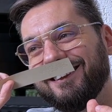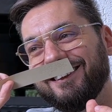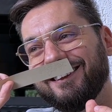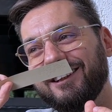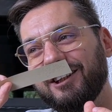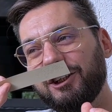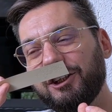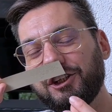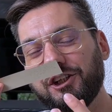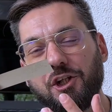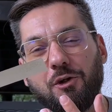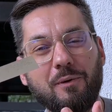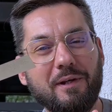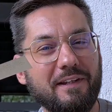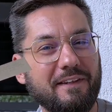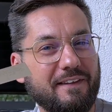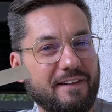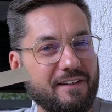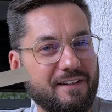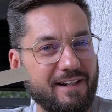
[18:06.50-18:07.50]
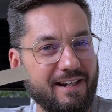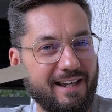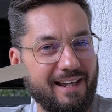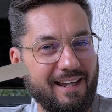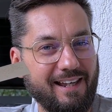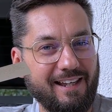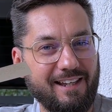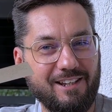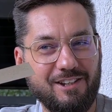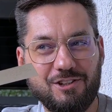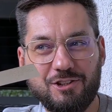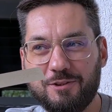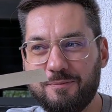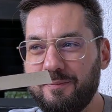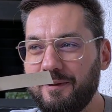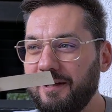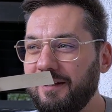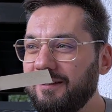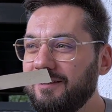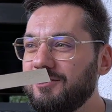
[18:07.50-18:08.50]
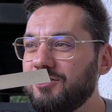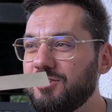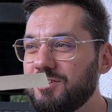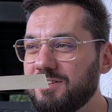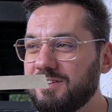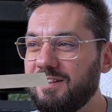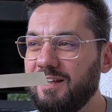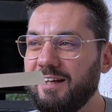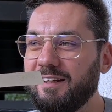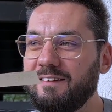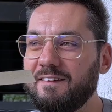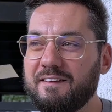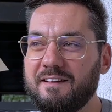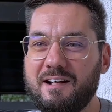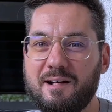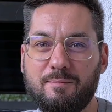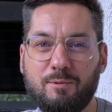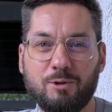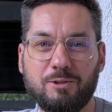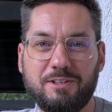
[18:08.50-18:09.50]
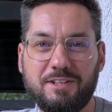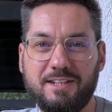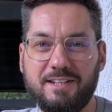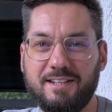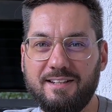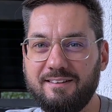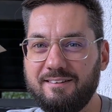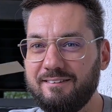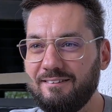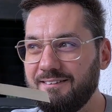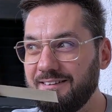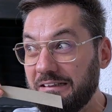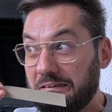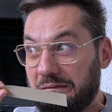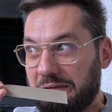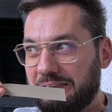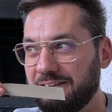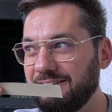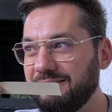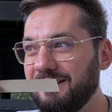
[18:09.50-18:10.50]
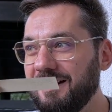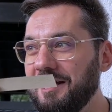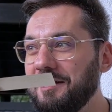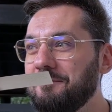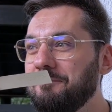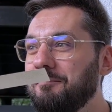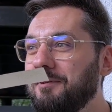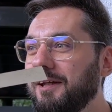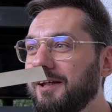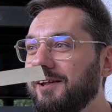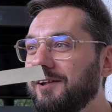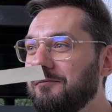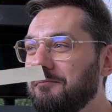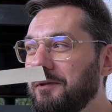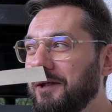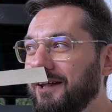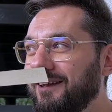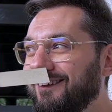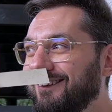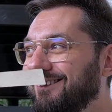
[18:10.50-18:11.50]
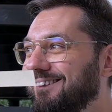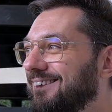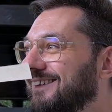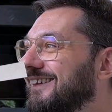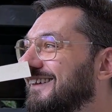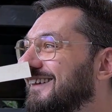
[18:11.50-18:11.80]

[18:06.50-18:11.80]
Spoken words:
showing their age a bit, just like the Cabotine. I'm being mean,